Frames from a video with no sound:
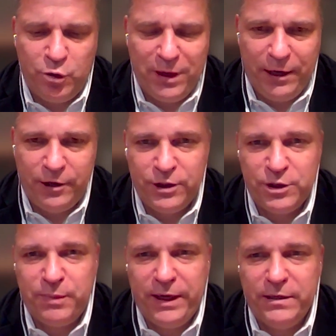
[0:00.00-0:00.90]
renewable
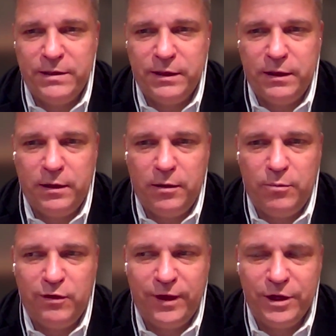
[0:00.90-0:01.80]
energy space
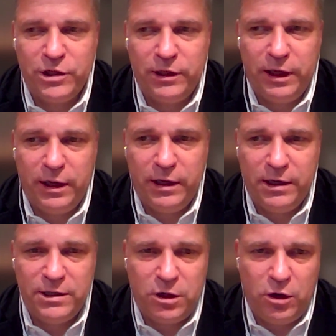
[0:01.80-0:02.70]
professionally,
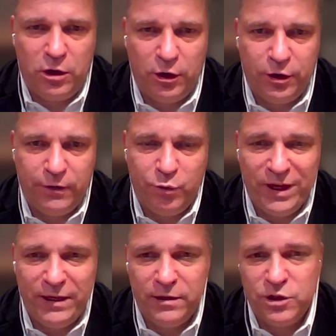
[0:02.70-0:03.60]
I saw a lot of the
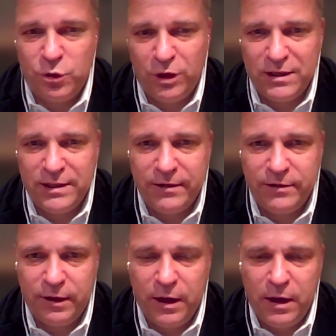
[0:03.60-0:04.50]
wind and solar
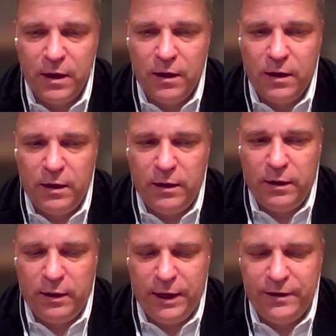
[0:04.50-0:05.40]
sector
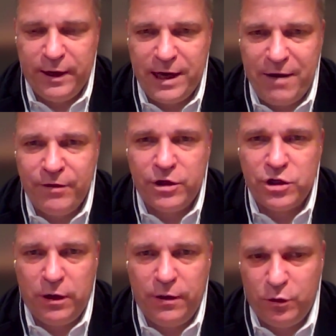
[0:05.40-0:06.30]
and the
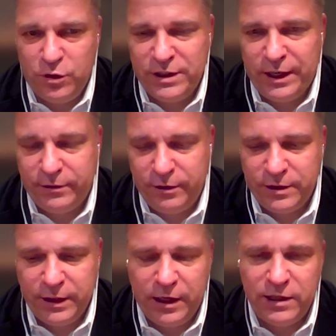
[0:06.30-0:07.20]
coverage on those
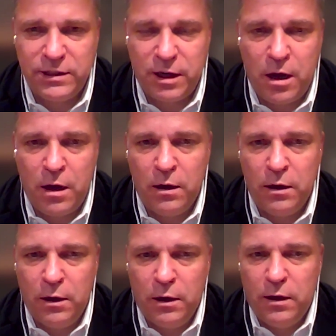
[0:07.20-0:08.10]
sectors, and I saw
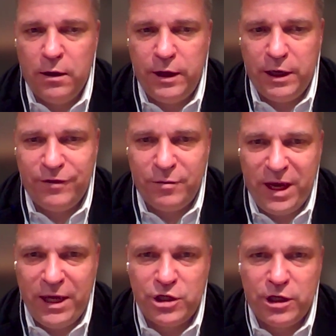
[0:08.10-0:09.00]
the
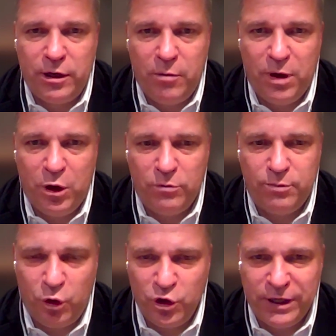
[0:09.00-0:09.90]
information
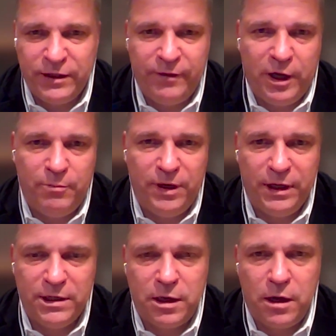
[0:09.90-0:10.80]
about project
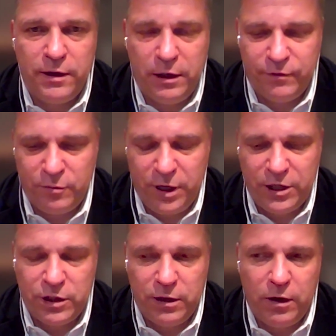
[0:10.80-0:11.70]
development. I saw the
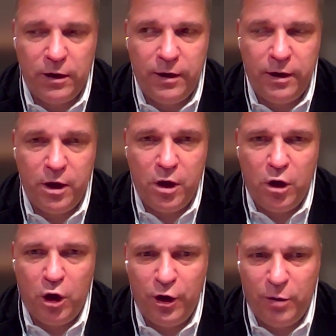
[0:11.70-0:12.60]
information on
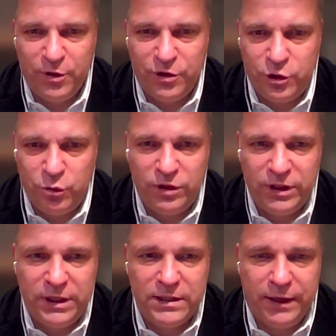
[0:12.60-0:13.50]

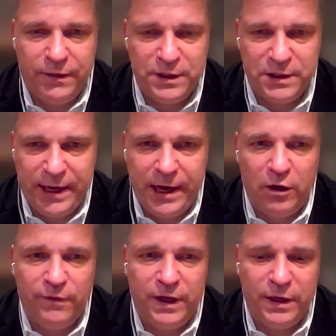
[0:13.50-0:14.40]
opportunities and the
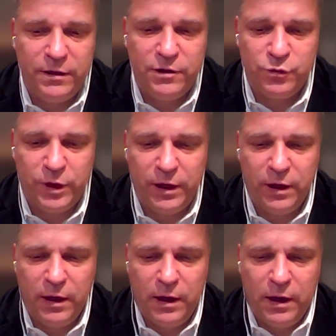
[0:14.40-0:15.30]
scale of the industry.